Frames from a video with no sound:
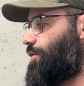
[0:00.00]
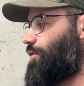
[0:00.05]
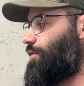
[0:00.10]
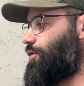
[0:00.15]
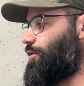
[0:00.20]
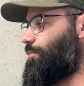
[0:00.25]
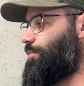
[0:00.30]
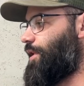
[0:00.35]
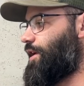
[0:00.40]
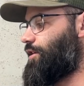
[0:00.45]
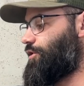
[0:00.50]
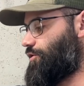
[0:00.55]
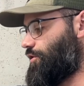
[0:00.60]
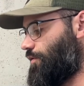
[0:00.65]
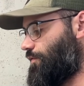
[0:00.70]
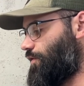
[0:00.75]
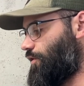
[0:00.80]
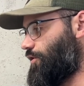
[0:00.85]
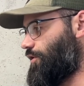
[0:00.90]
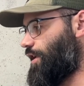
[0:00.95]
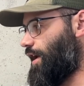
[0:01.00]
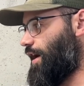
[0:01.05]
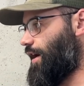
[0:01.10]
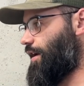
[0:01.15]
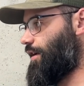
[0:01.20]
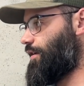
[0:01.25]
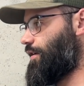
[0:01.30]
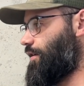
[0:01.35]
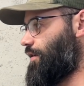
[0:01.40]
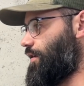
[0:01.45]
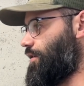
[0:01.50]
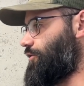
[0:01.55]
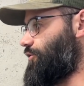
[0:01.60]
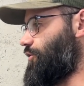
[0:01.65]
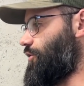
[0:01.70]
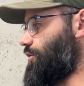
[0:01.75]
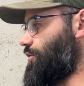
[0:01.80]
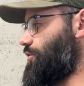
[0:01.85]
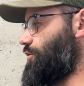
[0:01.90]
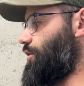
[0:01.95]
the base of your die. As you
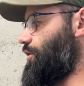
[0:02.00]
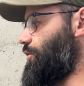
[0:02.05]
can see